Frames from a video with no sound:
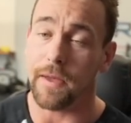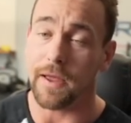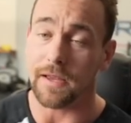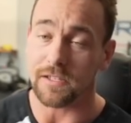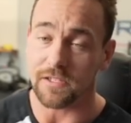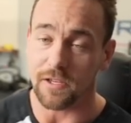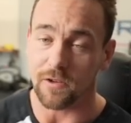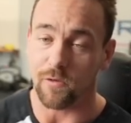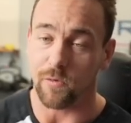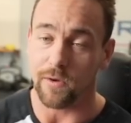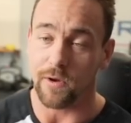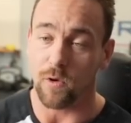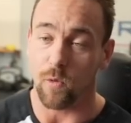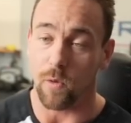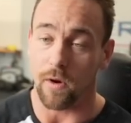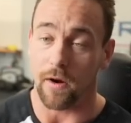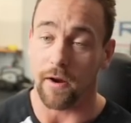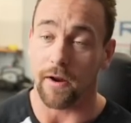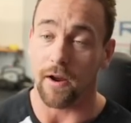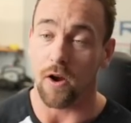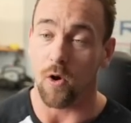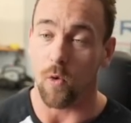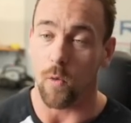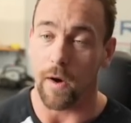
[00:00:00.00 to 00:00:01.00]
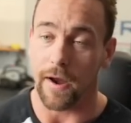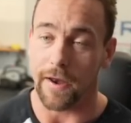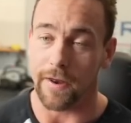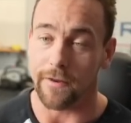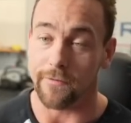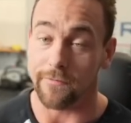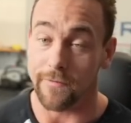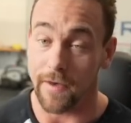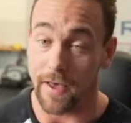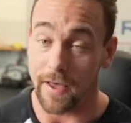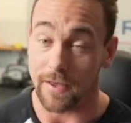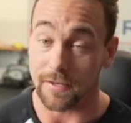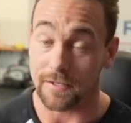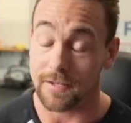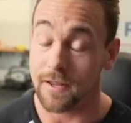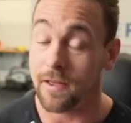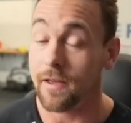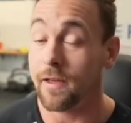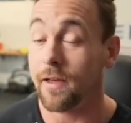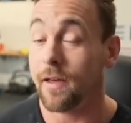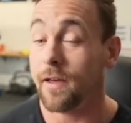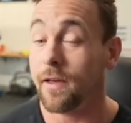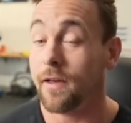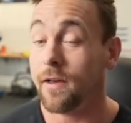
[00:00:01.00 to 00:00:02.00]
basically wearing a weighted
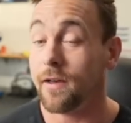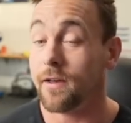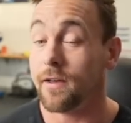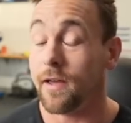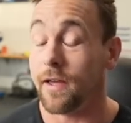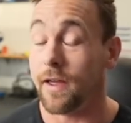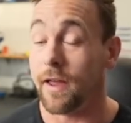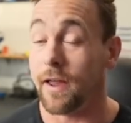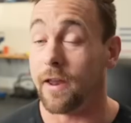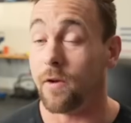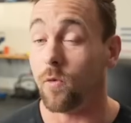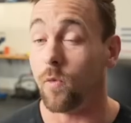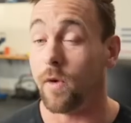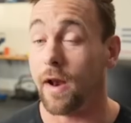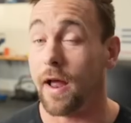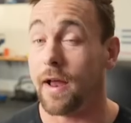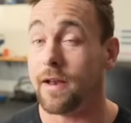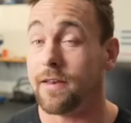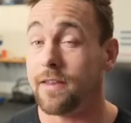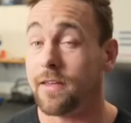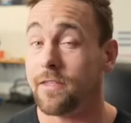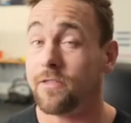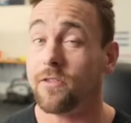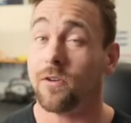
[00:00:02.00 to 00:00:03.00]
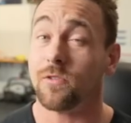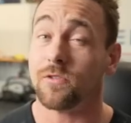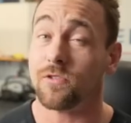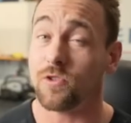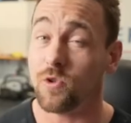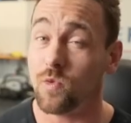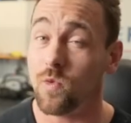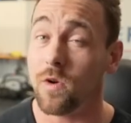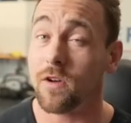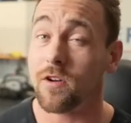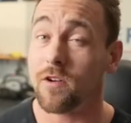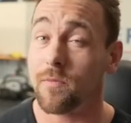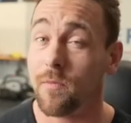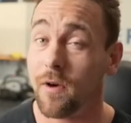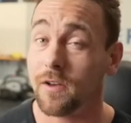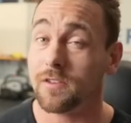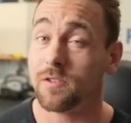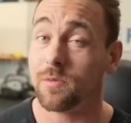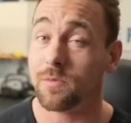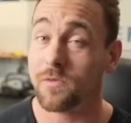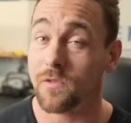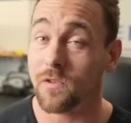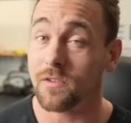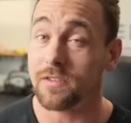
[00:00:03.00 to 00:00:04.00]
vest. And when I did those 200
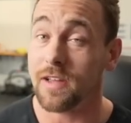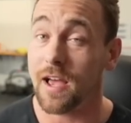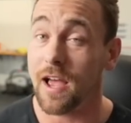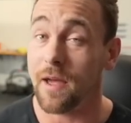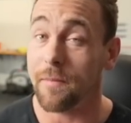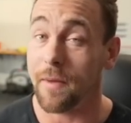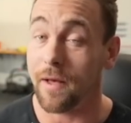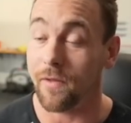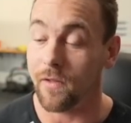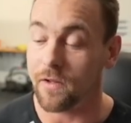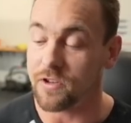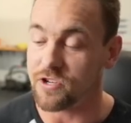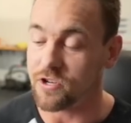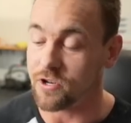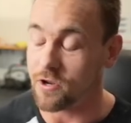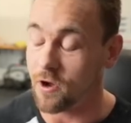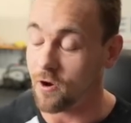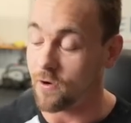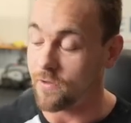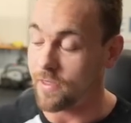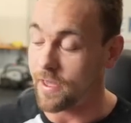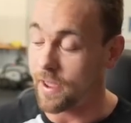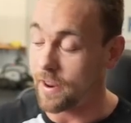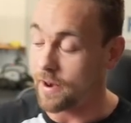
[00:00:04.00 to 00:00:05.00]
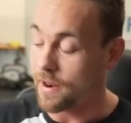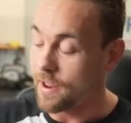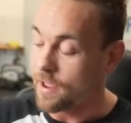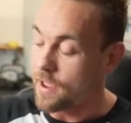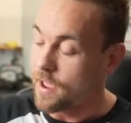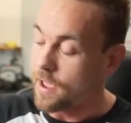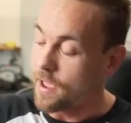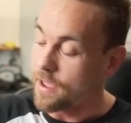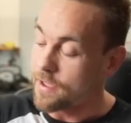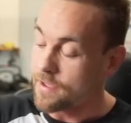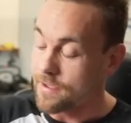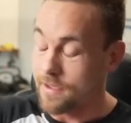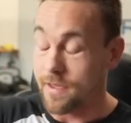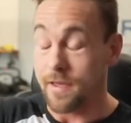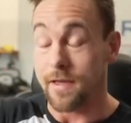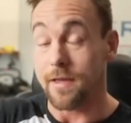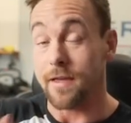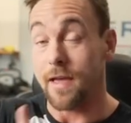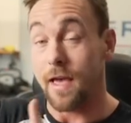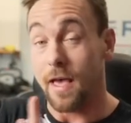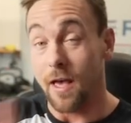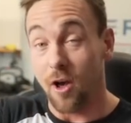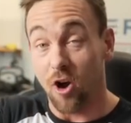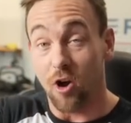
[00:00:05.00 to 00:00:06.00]
muscle-ups for time, I'll let you know that
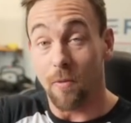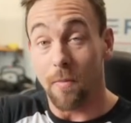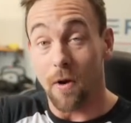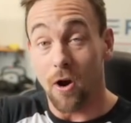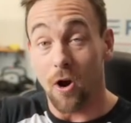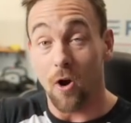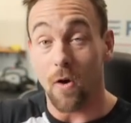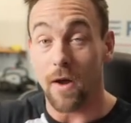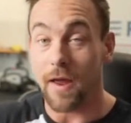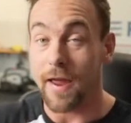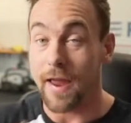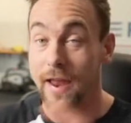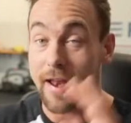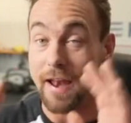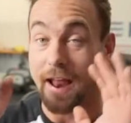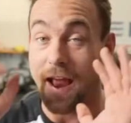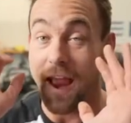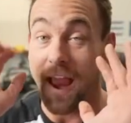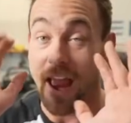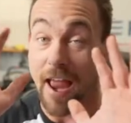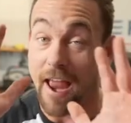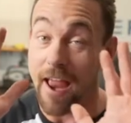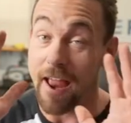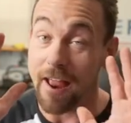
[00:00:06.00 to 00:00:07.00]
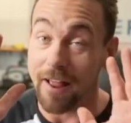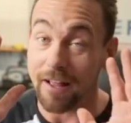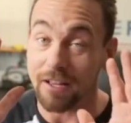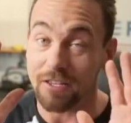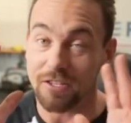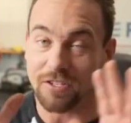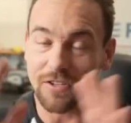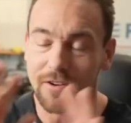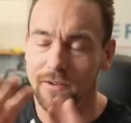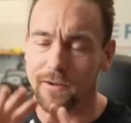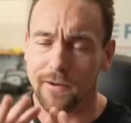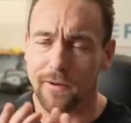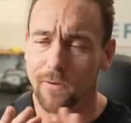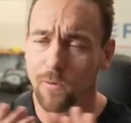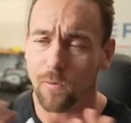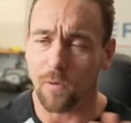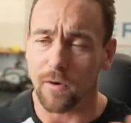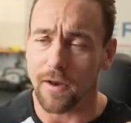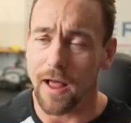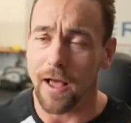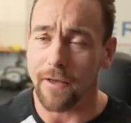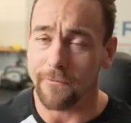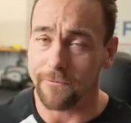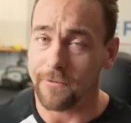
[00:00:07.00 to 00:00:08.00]
elbow and hands
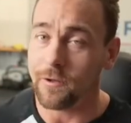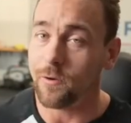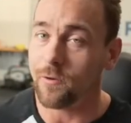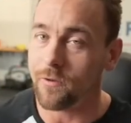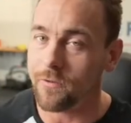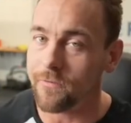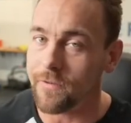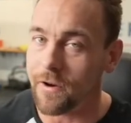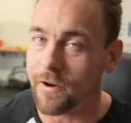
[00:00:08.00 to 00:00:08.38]
were not feeling